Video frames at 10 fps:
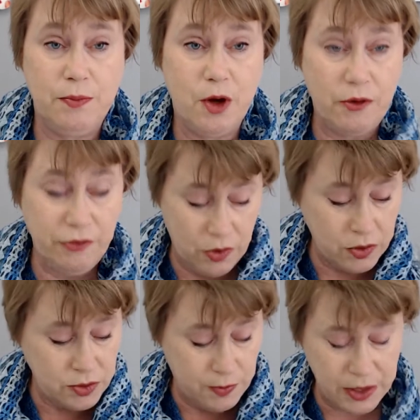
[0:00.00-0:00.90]
of
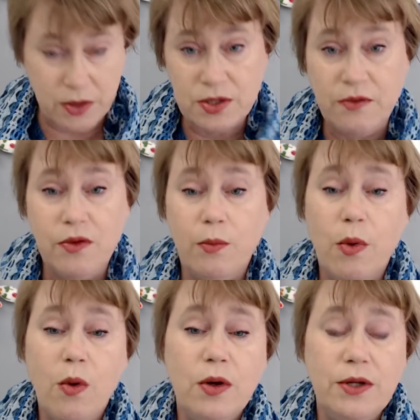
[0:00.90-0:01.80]
course, because of the
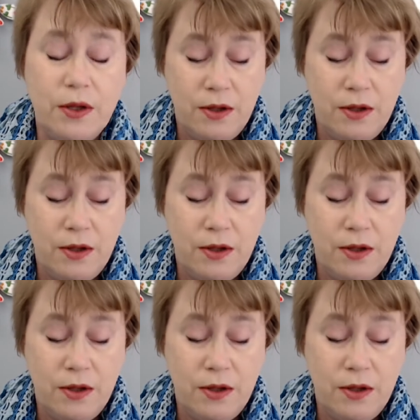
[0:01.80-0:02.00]
border,